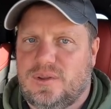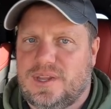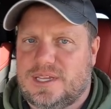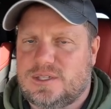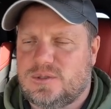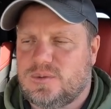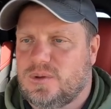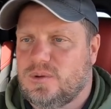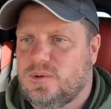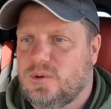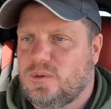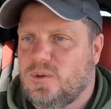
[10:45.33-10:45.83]

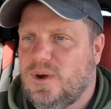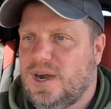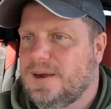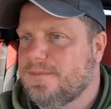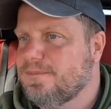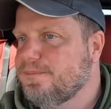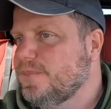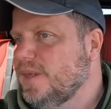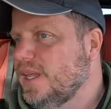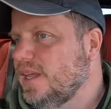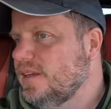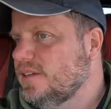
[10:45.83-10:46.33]
That's what they require.
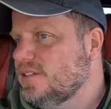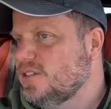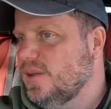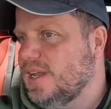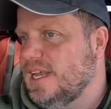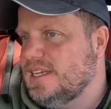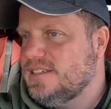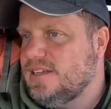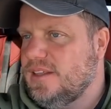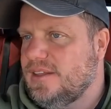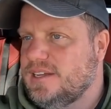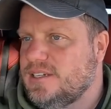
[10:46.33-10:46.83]
So
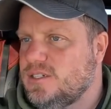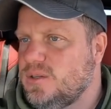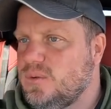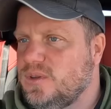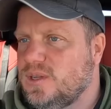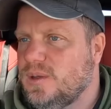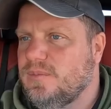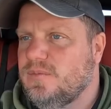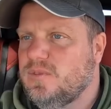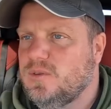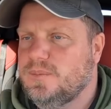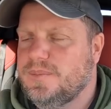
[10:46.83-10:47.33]
that's how they tune
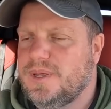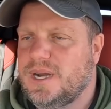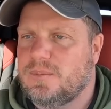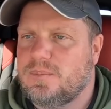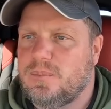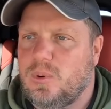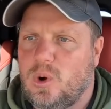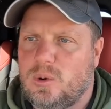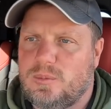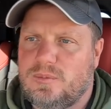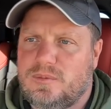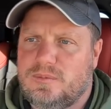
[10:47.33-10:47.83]
them for better
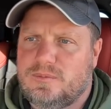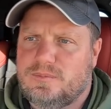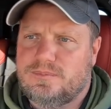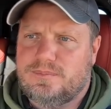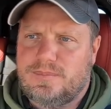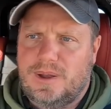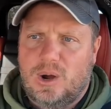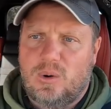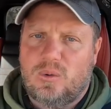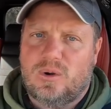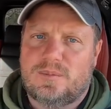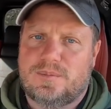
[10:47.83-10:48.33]

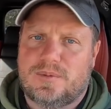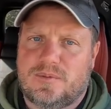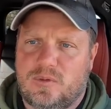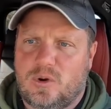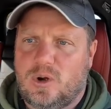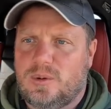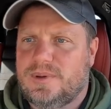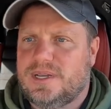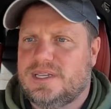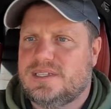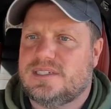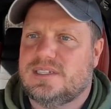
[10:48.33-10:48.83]
power and
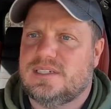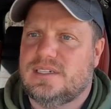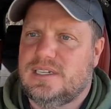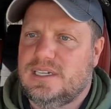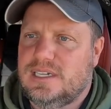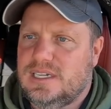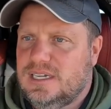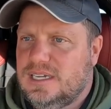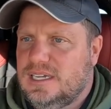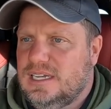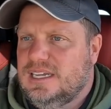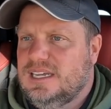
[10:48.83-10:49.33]
performance
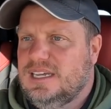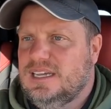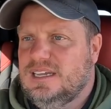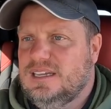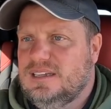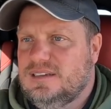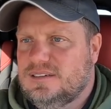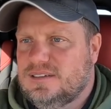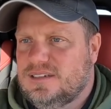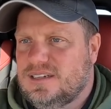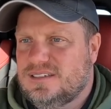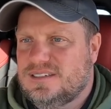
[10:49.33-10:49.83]

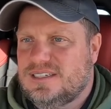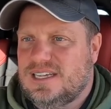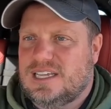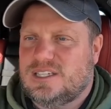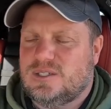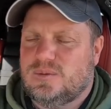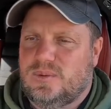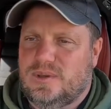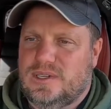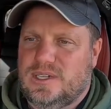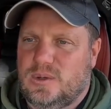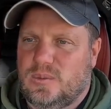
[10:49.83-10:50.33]
because
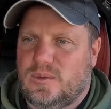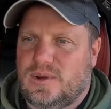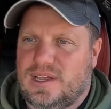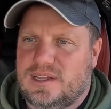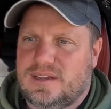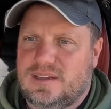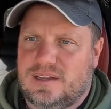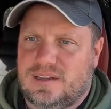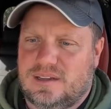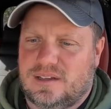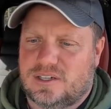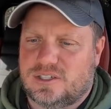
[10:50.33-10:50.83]
that's what you
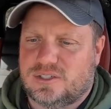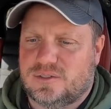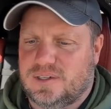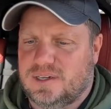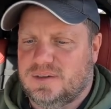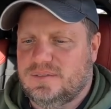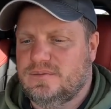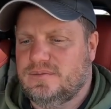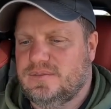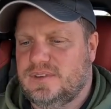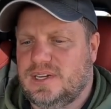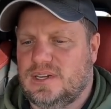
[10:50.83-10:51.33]
want in
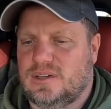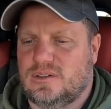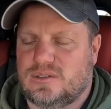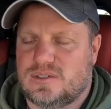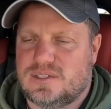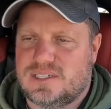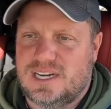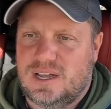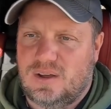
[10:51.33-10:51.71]
luxury vehicles.